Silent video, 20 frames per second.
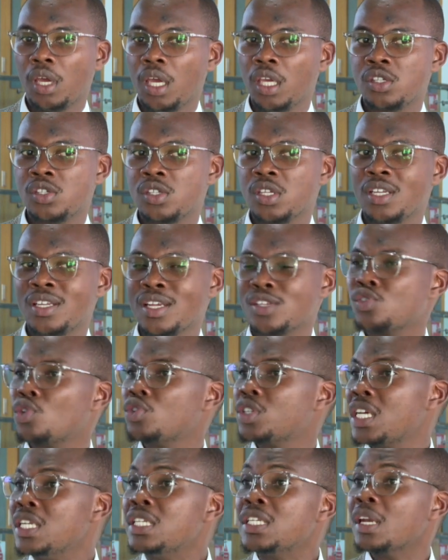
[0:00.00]
it has
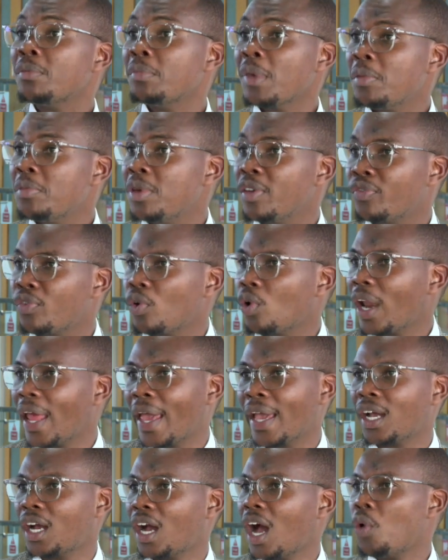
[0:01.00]
not eaten maybe for
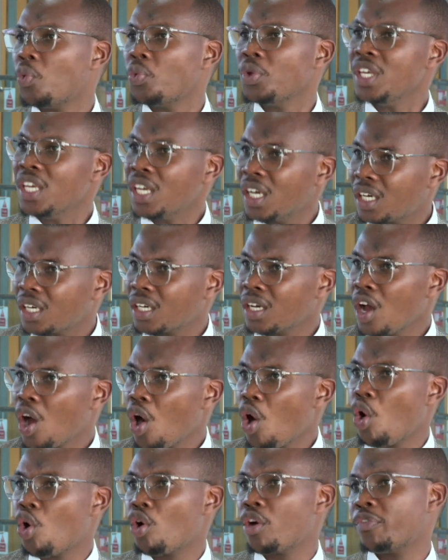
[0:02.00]
like a week
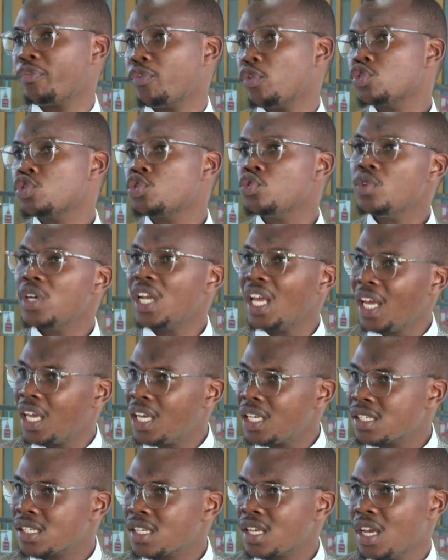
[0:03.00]
or for 2
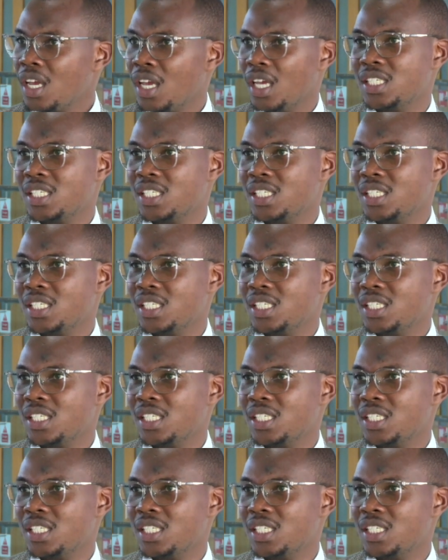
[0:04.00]
days,